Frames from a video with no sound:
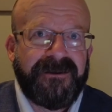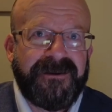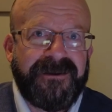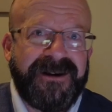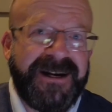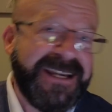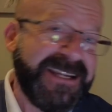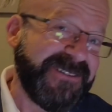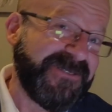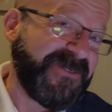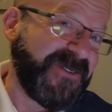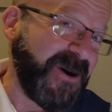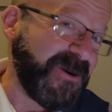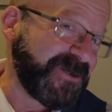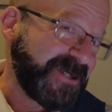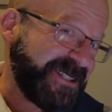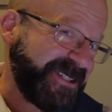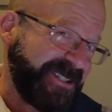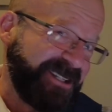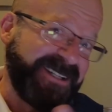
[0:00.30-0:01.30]
Hey
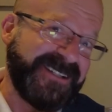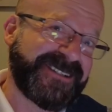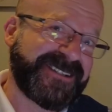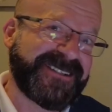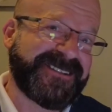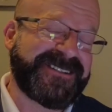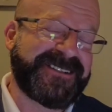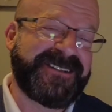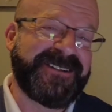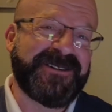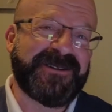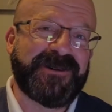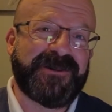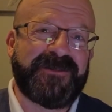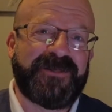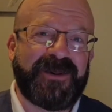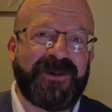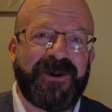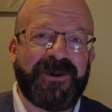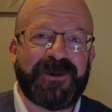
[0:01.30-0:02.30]
folks, Jason Steele,
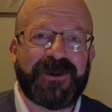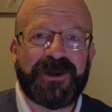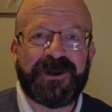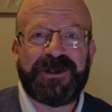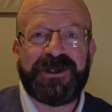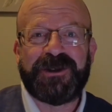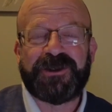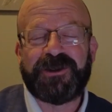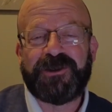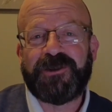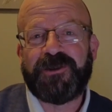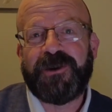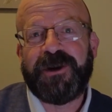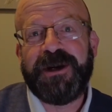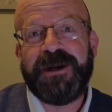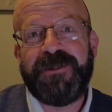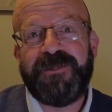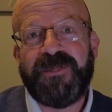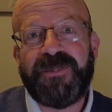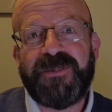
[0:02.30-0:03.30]
broker, your
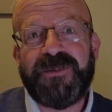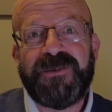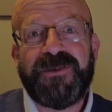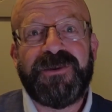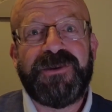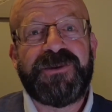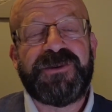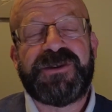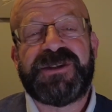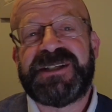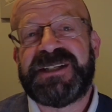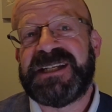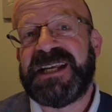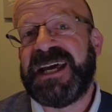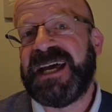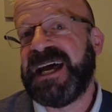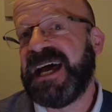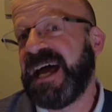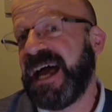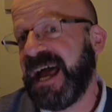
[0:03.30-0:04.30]
Gray Bruce
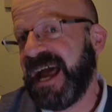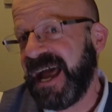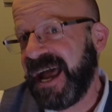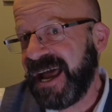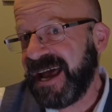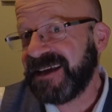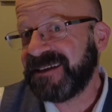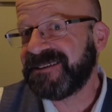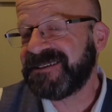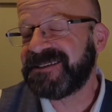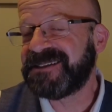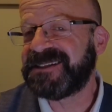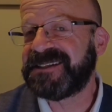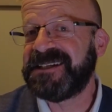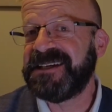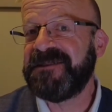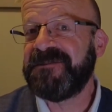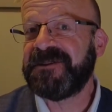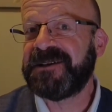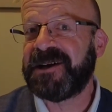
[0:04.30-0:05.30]
and
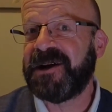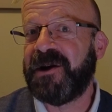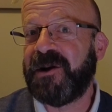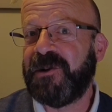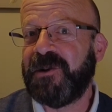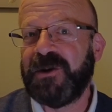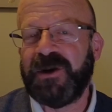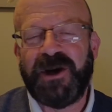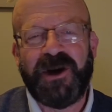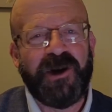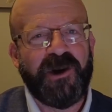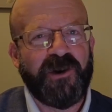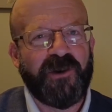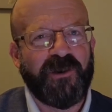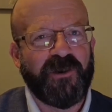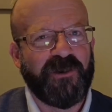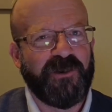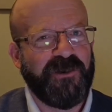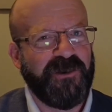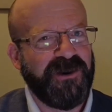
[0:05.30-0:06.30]
Simcoe
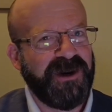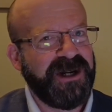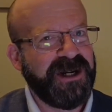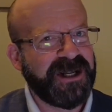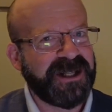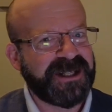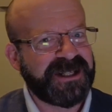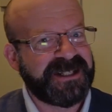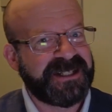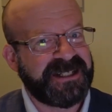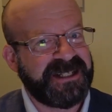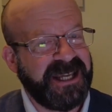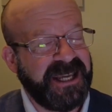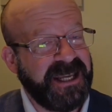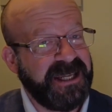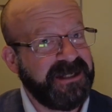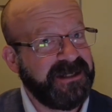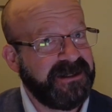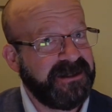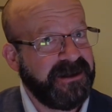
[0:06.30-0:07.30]
real
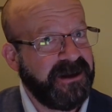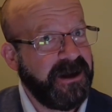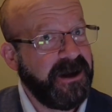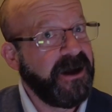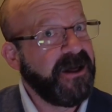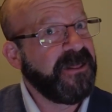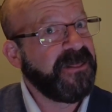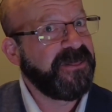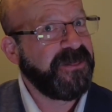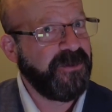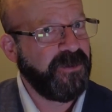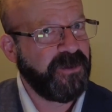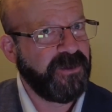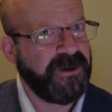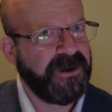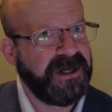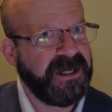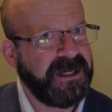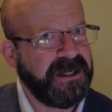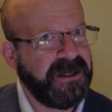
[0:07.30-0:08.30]
estate
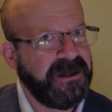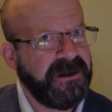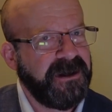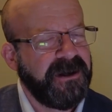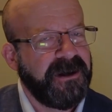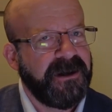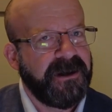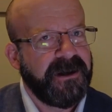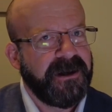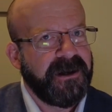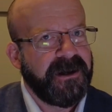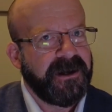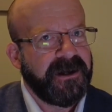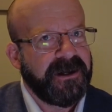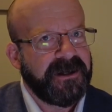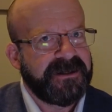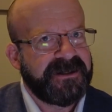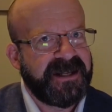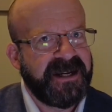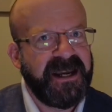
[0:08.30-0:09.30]
authority.
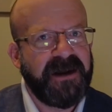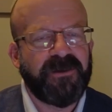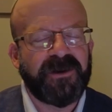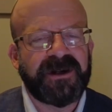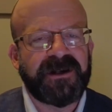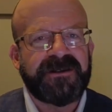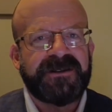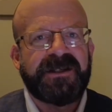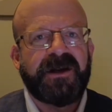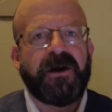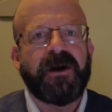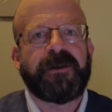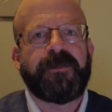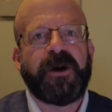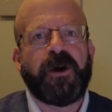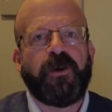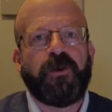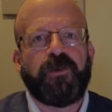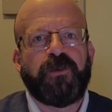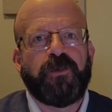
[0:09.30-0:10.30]
Today we're going to talk
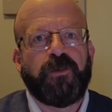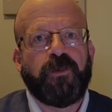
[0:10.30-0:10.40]
about